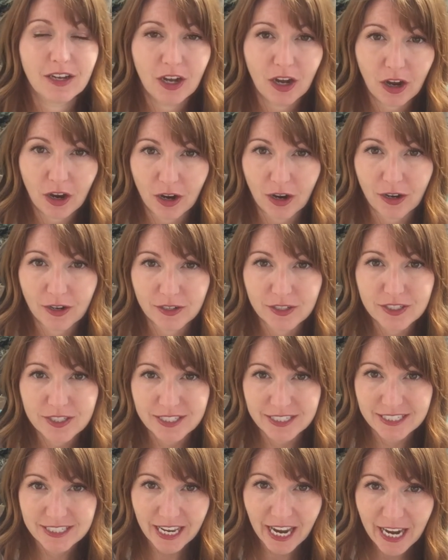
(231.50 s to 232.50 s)
are
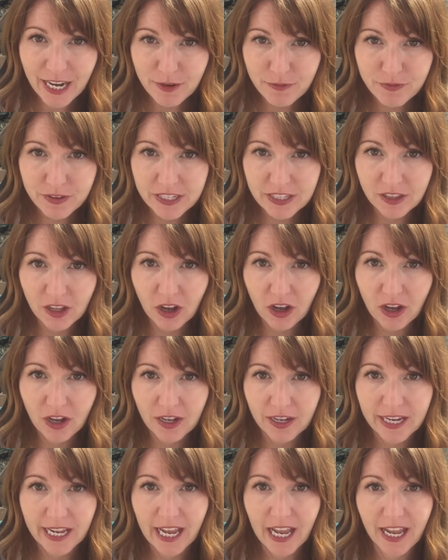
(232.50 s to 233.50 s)
6 to 8 feet
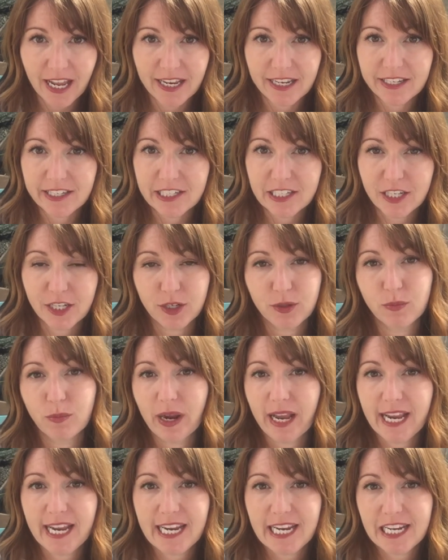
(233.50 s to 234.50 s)
long and can
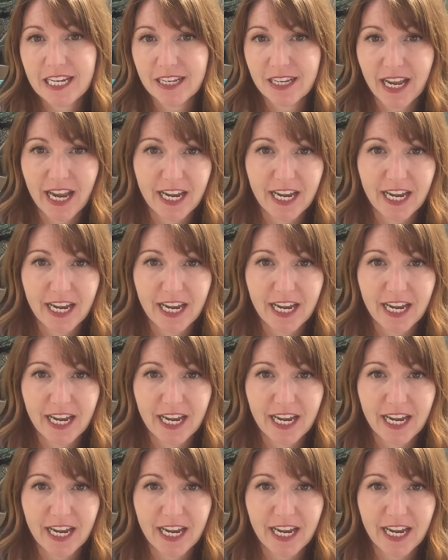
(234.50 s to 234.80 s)
weigh